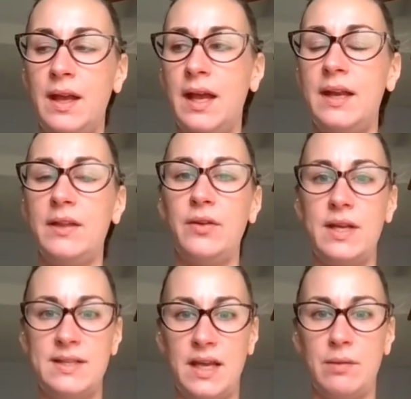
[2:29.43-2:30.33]
Another
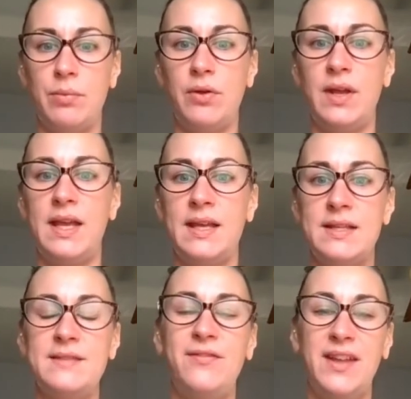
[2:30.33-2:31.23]
example
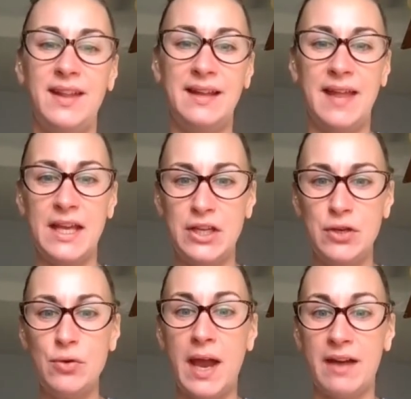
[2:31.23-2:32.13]
is feeling like
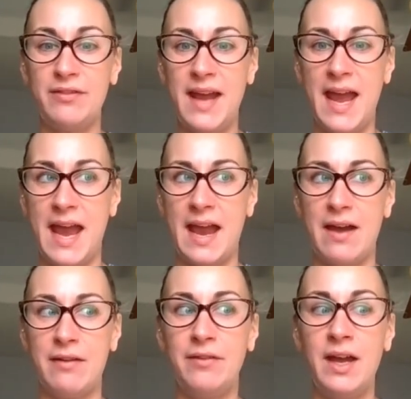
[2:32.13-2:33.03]
you have to
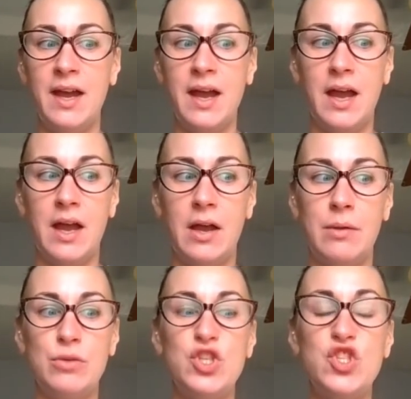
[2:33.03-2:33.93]
have
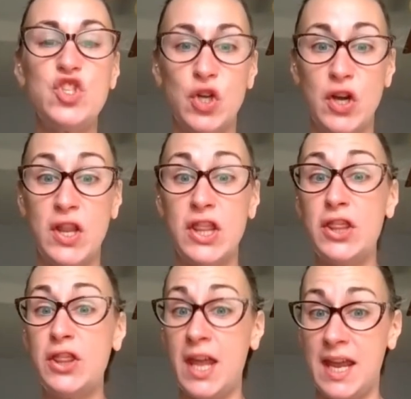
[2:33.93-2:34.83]
certain
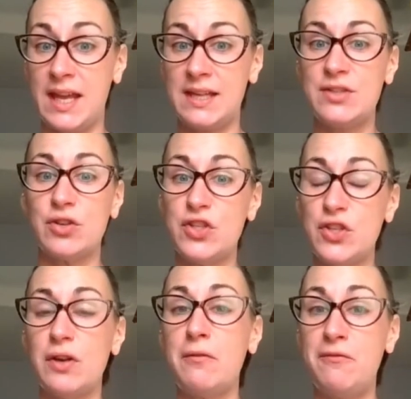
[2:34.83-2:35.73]
things or
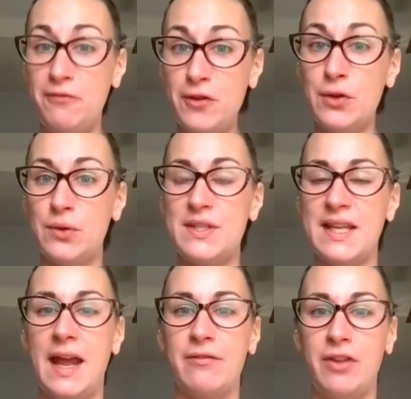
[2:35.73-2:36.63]
certain foods
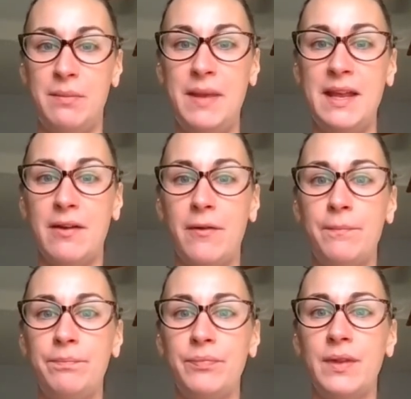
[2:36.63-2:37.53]
at every meal.
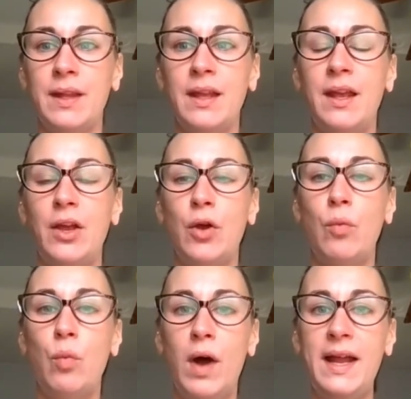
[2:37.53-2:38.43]

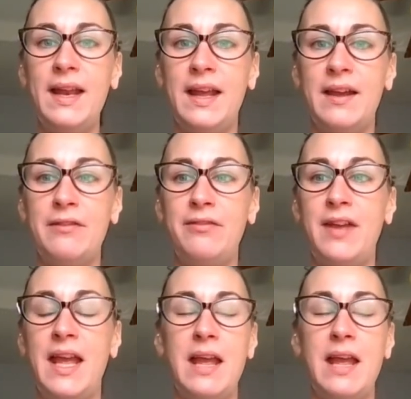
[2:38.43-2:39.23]
What if,